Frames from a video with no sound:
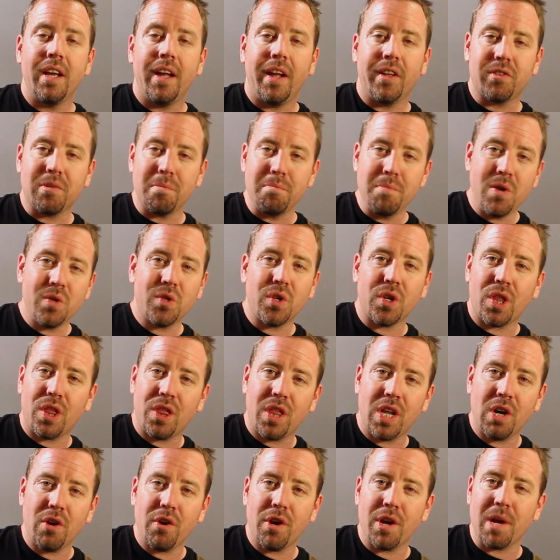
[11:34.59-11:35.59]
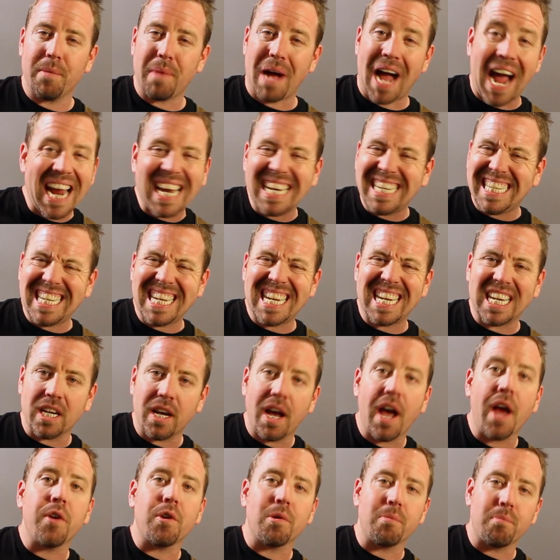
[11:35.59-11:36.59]
It's a music theory of idea
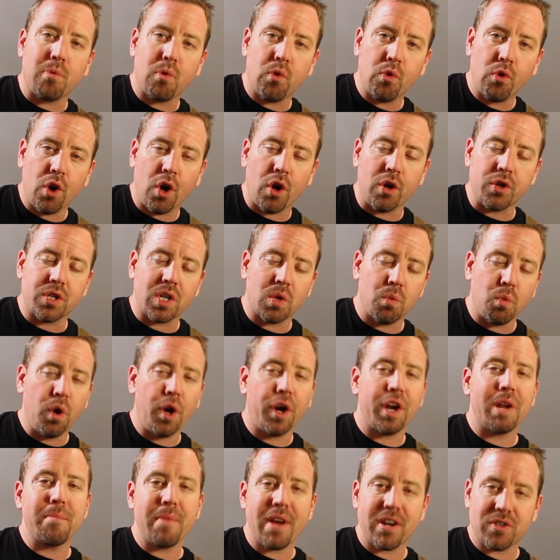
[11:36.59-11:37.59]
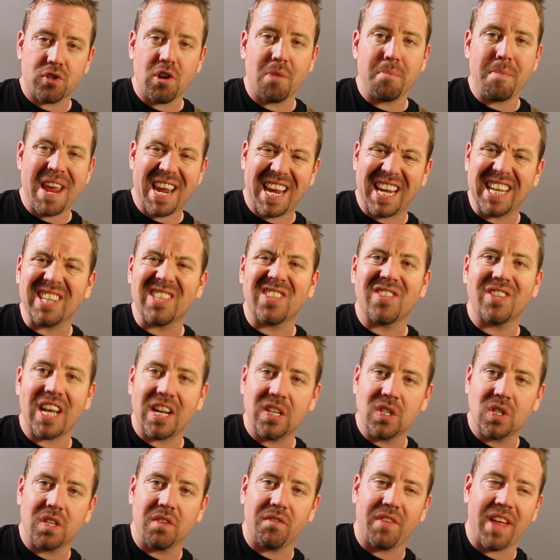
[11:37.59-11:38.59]
and approach, and we're going to start making
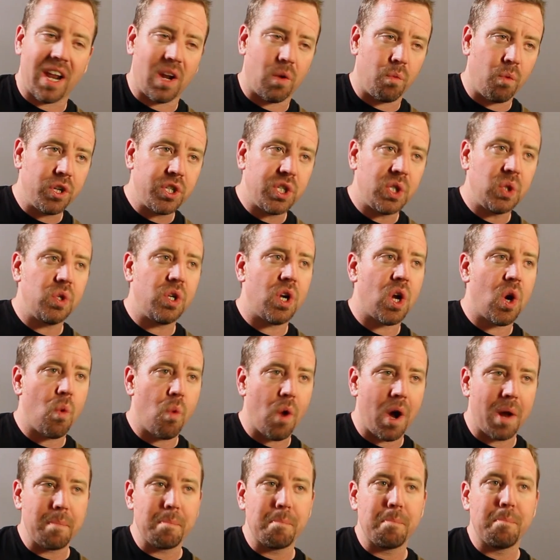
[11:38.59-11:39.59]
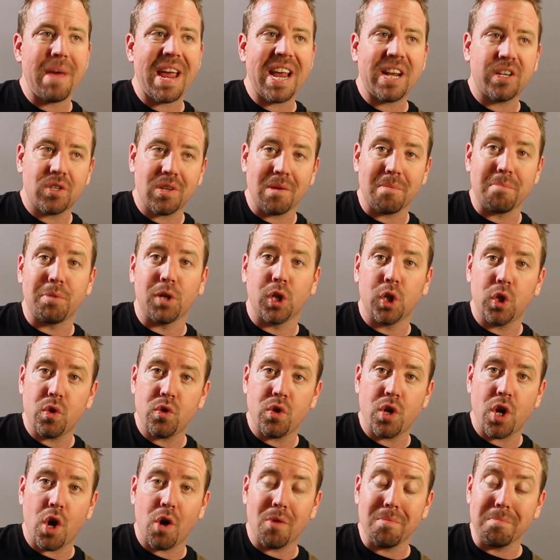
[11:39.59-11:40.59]
sense of that. And once you know what makes a blue
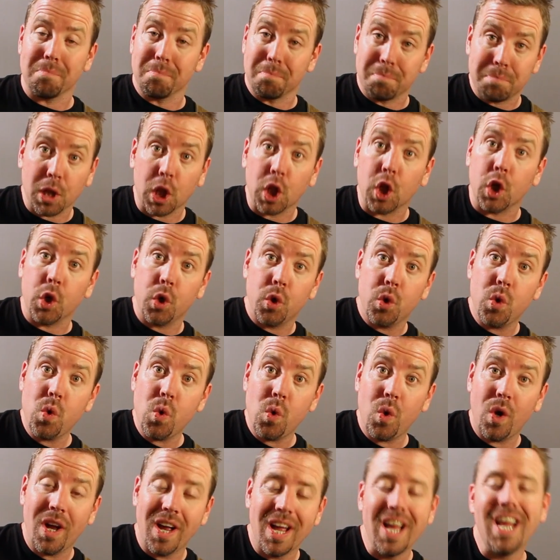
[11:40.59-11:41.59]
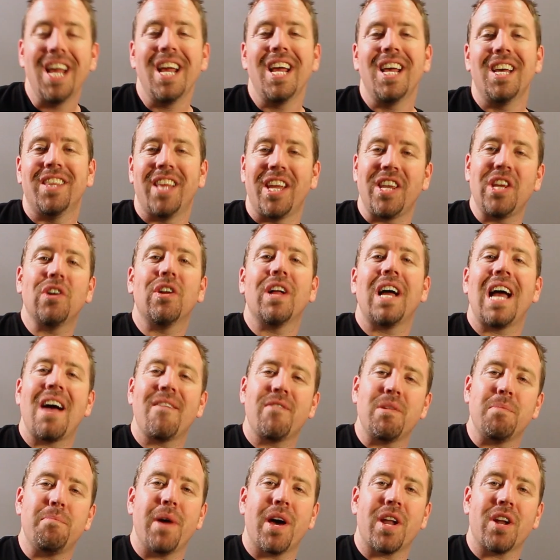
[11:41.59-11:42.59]
note blue, then you'll
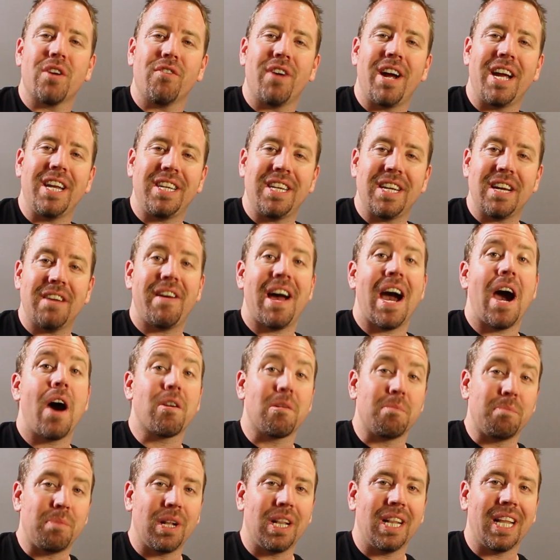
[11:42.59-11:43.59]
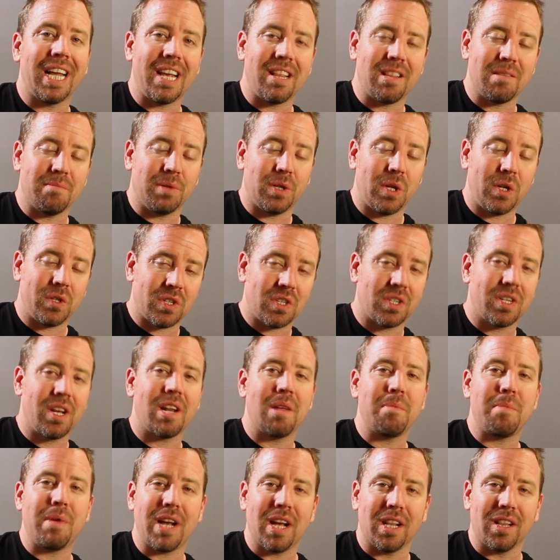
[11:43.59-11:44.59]
have a better idea of how to play the blues. It's going
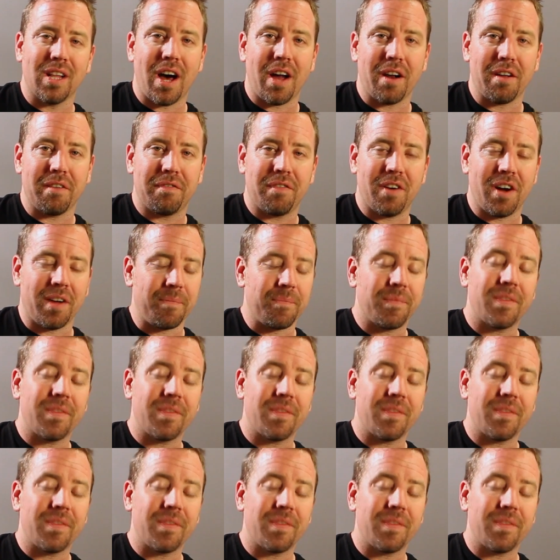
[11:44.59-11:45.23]
to be a lot of fun.